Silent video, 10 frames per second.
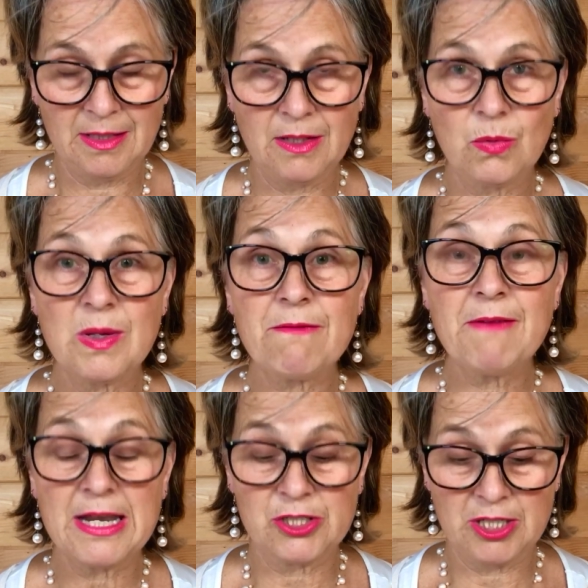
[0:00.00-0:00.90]
We
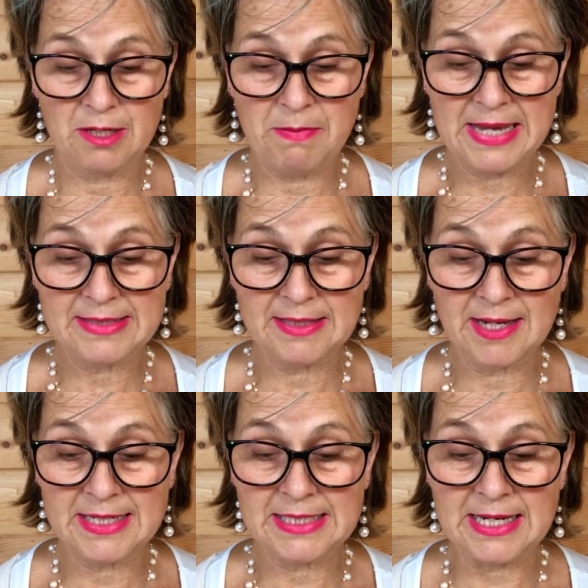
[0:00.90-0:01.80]
fetched her best
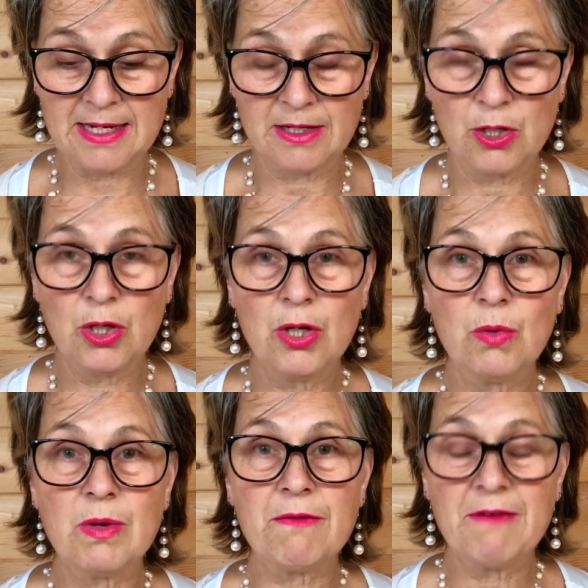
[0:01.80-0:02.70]
nightie,
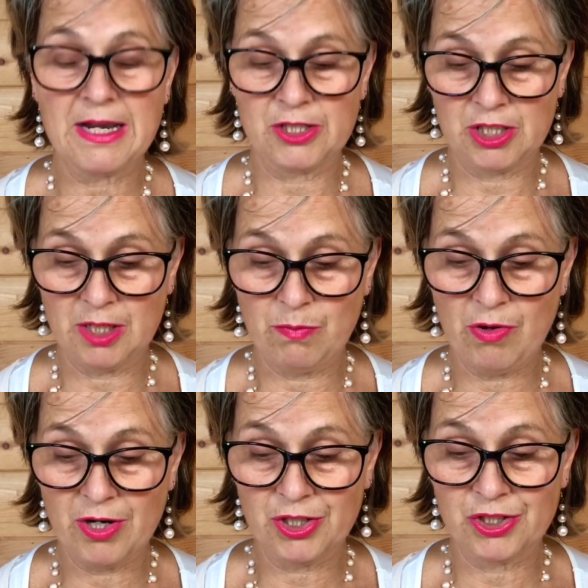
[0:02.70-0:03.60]
we fetched her
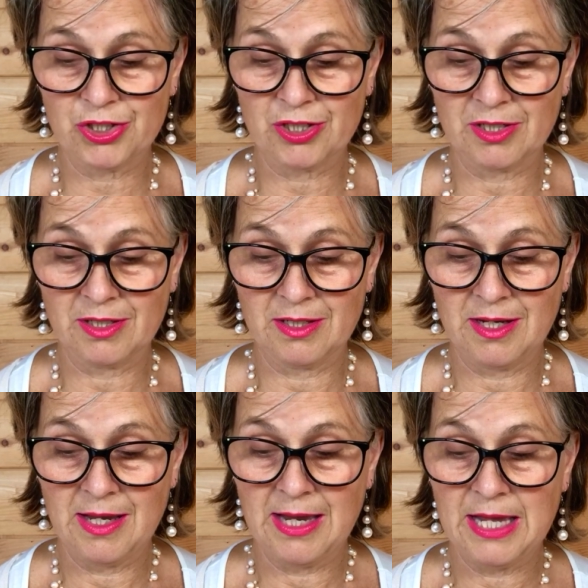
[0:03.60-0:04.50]
brush,
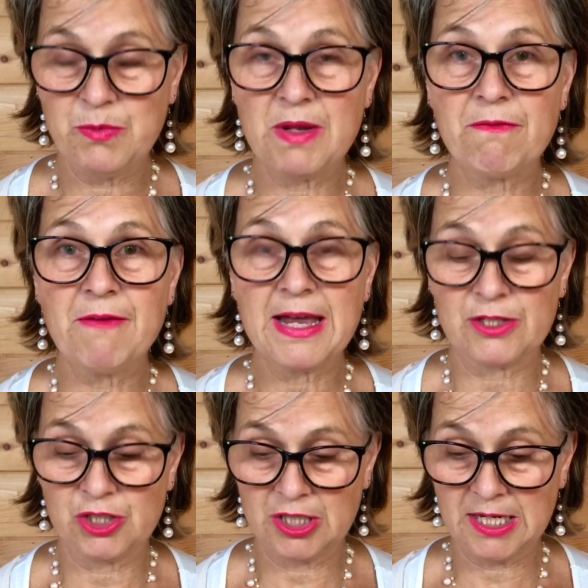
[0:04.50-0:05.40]
and we
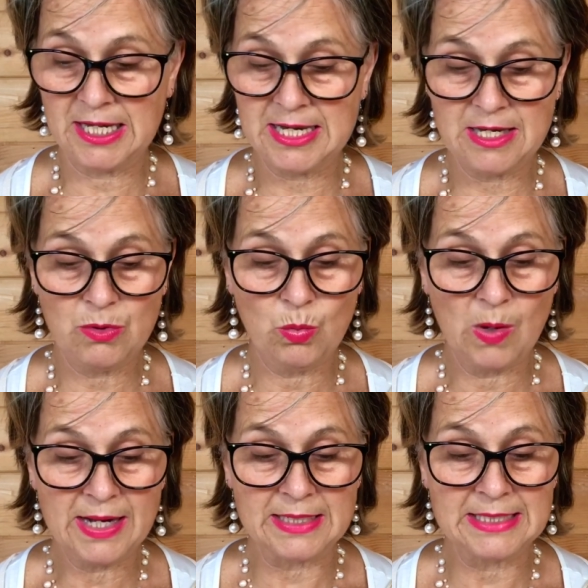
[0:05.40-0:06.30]
fetched clean
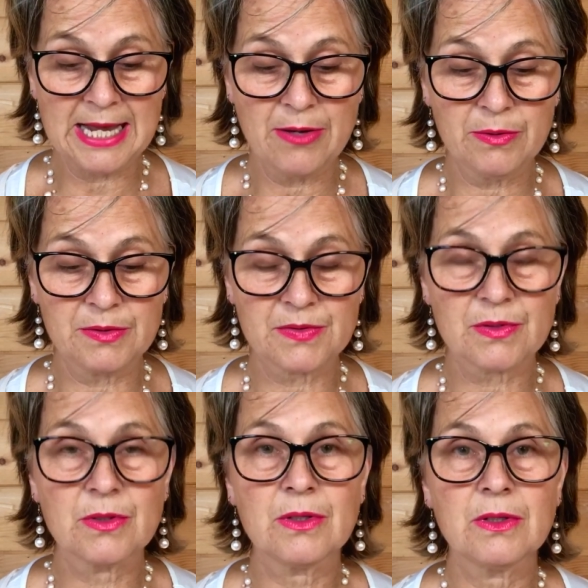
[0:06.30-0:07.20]
white towels.
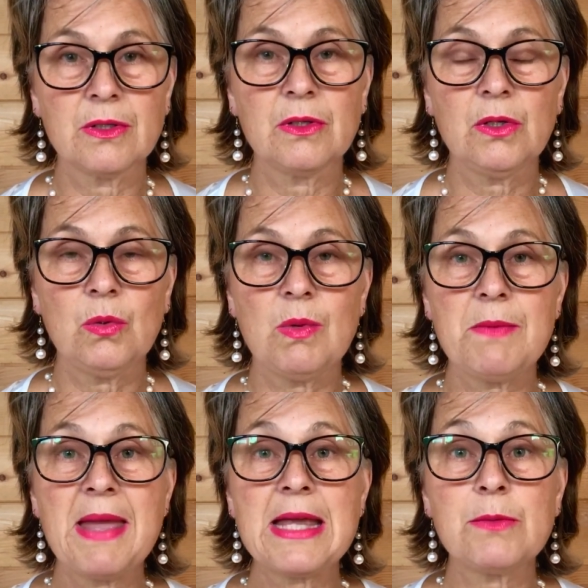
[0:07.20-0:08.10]
We
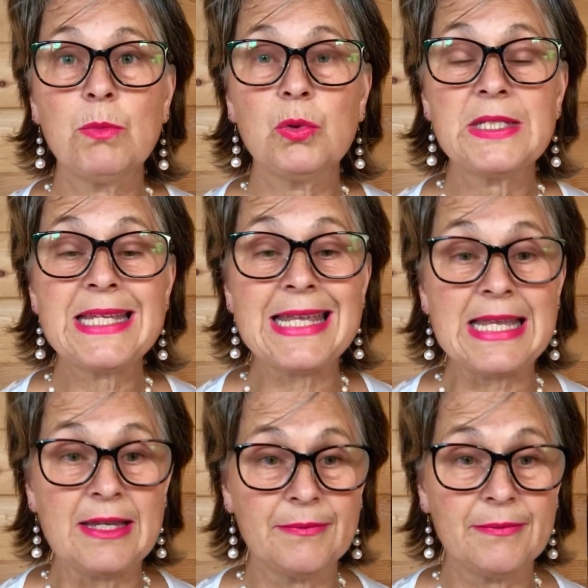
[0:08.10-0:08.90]
made more tea.